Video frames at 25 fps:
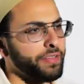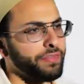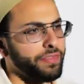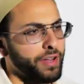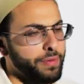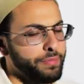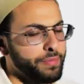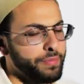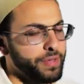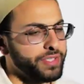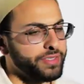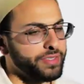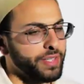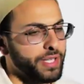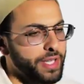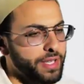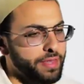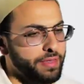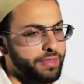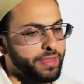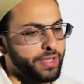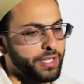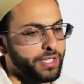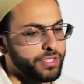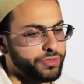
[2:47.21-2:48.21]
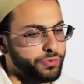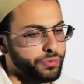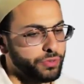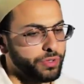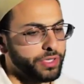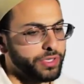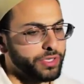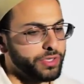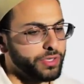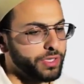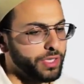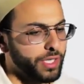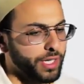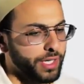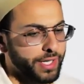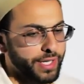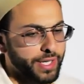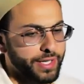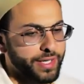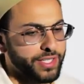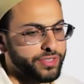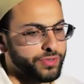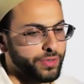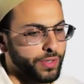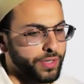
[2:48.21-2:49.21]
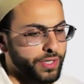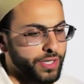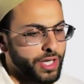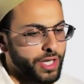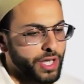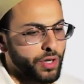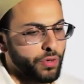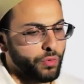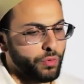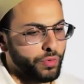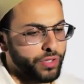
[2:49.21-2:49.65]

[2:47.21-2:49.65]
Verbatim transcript: if I missed anything it's really again that's what